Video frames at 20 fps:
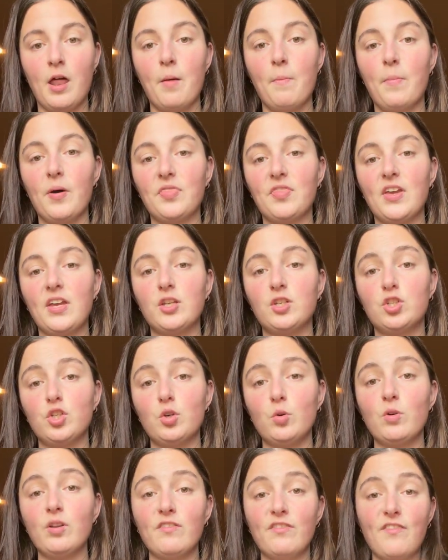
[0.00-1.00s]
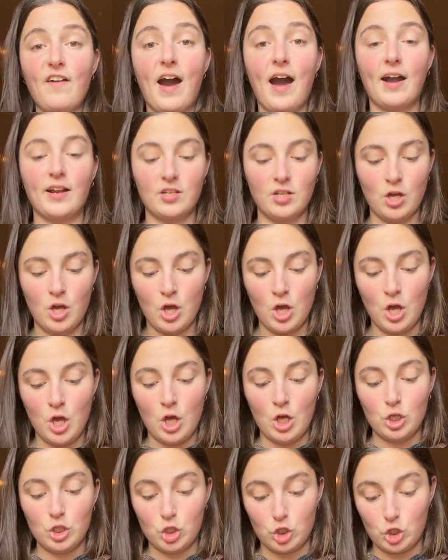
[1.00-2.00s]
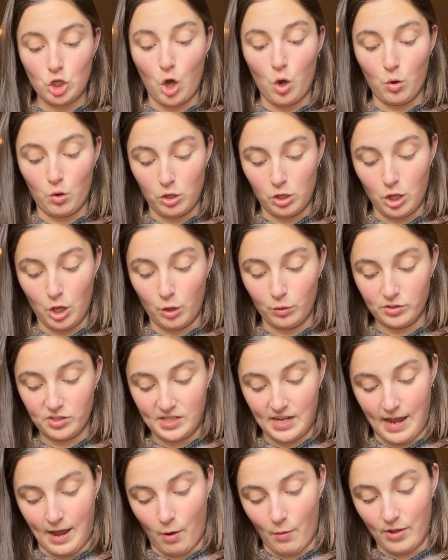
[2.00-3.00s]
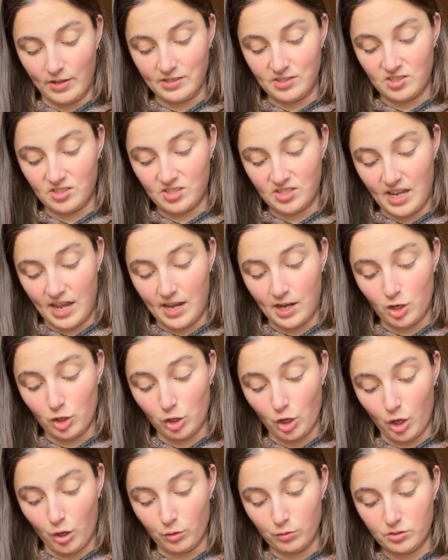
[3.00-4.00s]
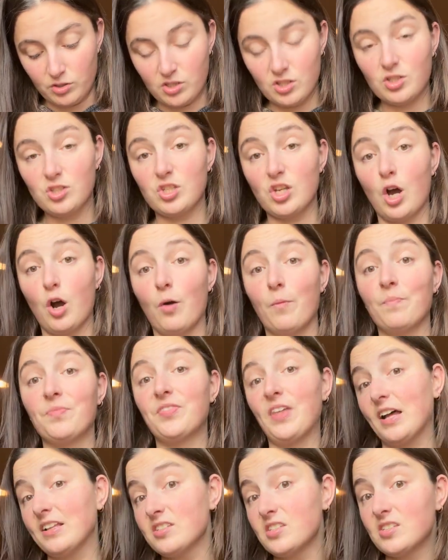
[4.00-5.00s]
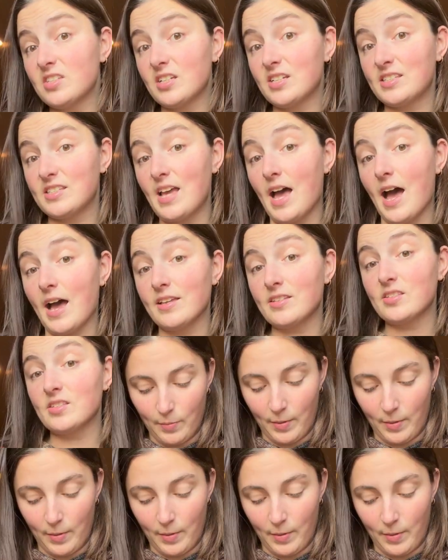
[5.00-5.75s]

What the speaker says: but they do in fact sew closed now and stay closed. So that's a success.